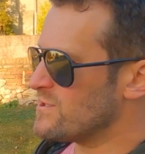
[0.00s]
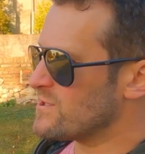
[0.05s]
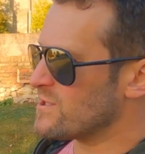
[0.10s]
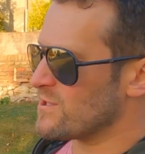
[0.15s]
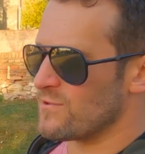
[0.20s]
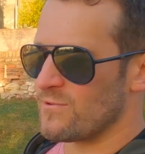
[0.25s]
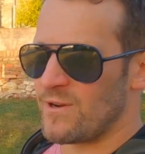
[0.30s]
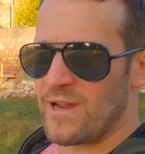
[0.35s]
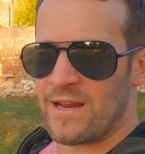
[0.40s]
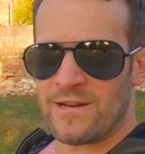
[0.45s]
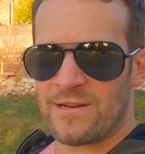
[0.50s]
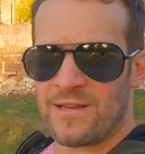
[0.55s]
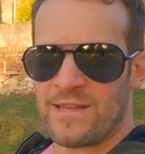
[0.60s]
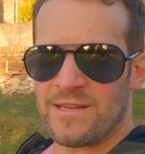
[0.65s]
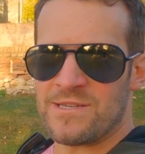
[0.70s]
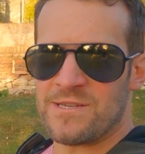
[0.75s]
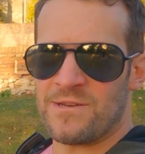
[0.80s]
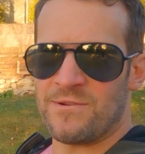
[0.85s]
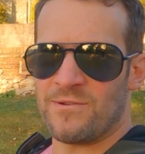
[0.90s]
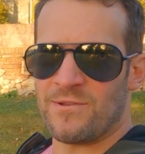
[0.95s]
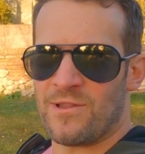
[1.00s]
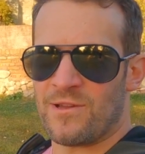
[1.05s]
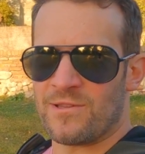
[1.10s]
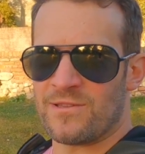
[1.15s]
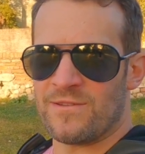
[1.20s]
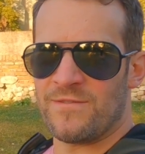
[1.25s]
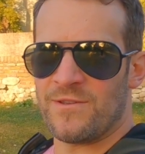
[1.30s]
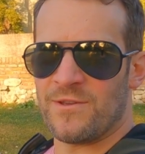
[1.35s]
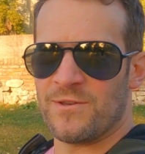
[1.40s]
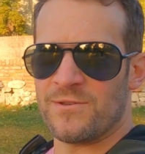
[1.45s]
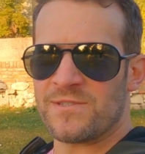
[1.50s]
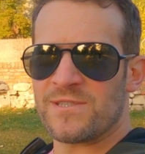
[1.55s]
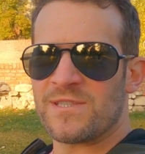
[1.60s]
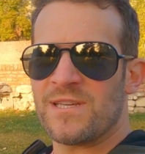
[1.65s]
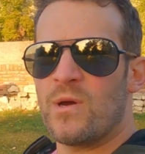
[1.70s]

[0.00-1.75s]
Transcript: turn right and continue along the views.